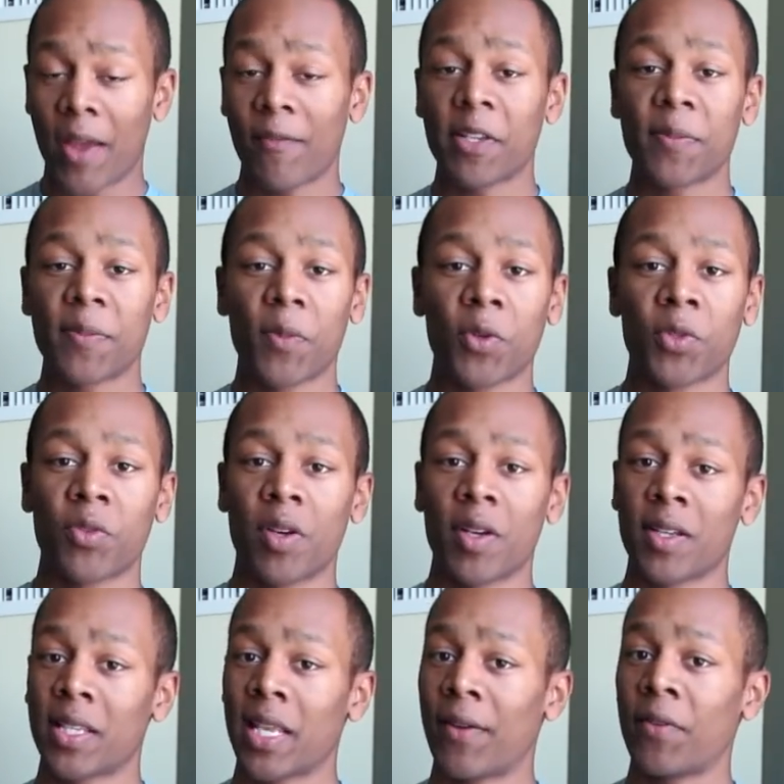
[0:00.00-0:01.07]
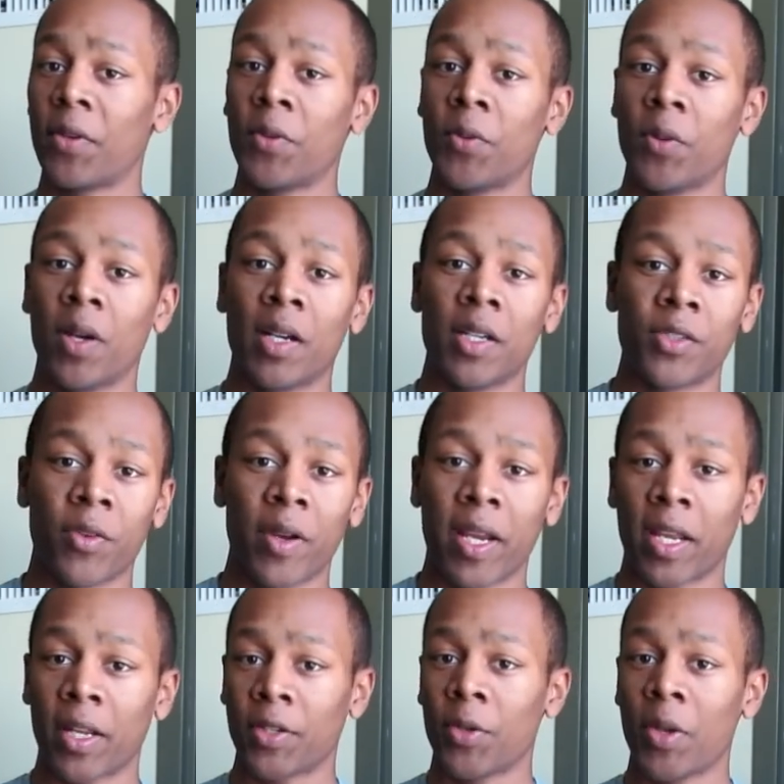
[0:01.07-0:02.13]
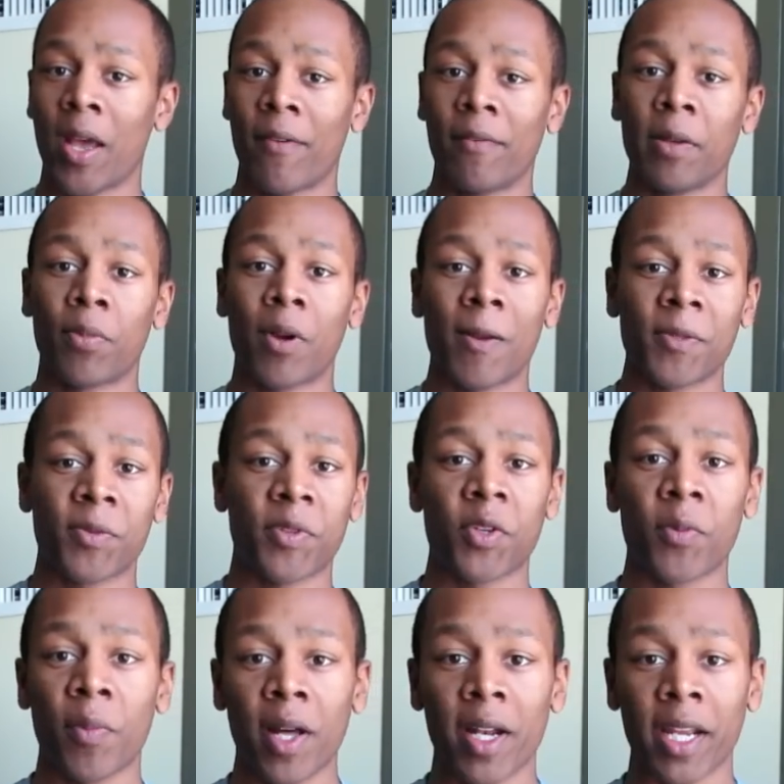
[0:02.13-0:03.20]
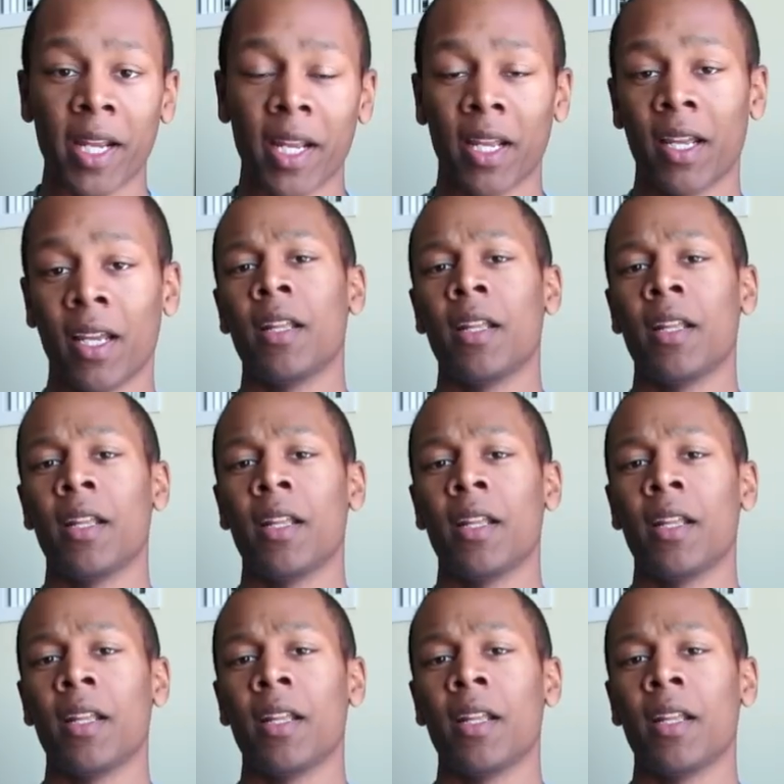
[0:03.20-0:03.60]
Have you smoked drugs? Have you drank? Do you have any problems with your money?